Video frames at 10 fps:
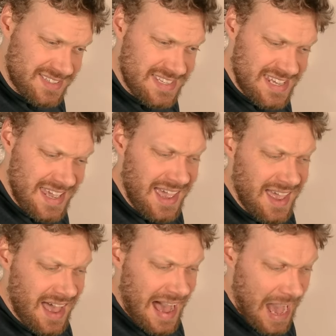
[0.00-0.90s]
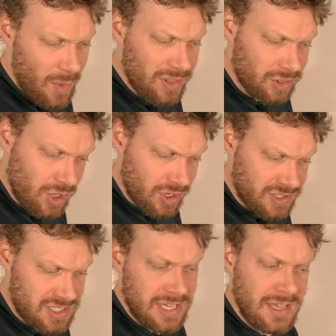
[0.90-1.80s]
see how it
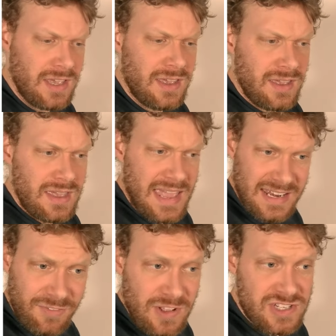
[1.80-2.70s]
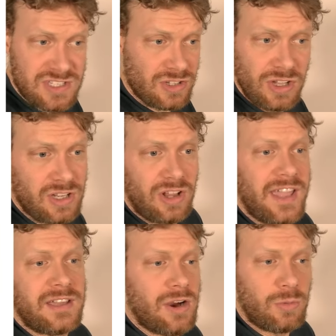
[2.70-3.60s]
looked and if it just looked
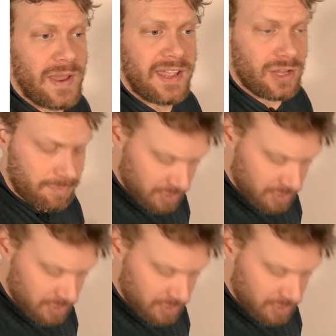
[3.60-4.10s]
like a regular